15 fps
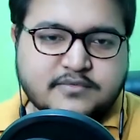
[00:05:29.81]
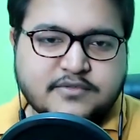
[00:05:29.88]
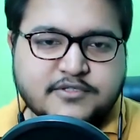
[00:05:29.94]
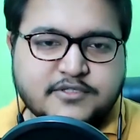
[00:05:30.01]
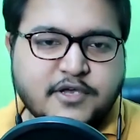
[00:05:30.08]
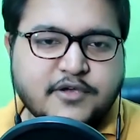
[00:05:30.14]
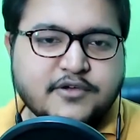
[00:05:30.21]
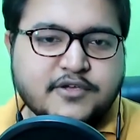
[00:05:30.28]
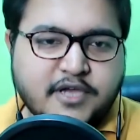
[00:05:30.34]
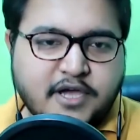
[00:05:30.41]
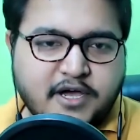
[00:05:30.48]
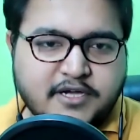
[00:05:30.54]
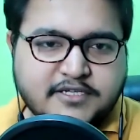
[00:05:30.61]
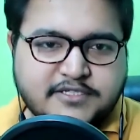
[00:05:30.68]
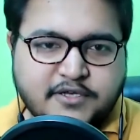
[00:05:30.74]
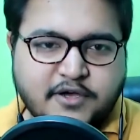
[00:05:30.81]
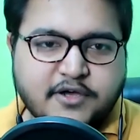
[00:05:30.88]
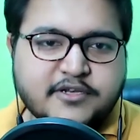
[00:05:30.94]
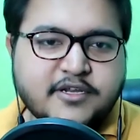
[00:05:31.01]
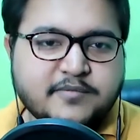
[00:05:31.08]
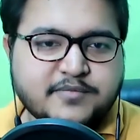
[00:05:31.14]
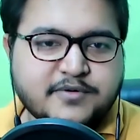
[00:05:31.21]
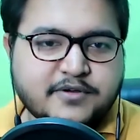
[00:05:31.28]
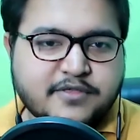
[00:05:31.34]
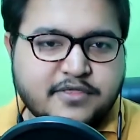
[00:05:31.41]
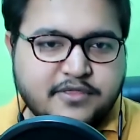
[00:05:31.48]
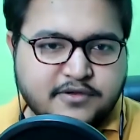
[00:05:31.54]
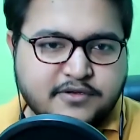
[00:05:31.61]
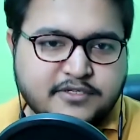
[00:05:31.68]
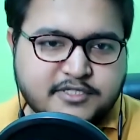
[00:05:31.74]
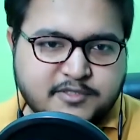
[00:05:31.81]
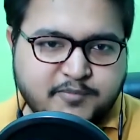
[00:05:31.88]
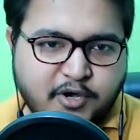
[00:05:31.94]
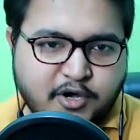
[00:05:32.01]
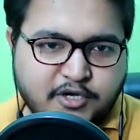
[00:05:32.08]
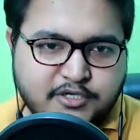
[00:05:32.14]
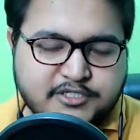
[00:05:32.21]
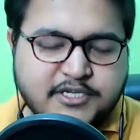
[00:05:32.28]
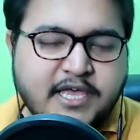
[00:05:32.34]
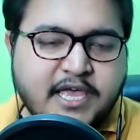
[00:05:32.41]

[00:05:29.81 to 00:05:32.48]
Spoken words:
So guys, on number 3rd spot,